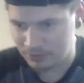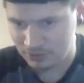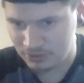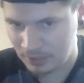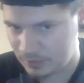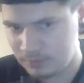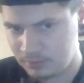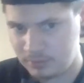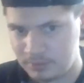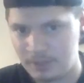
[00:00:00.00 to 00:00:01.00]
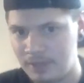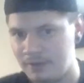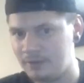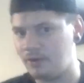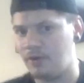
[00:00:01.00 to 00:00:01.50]
just like, oh yeah,
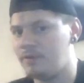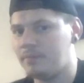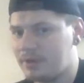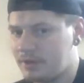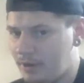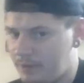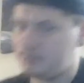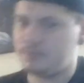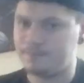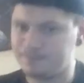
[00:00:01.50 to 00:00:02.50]
everybody knows.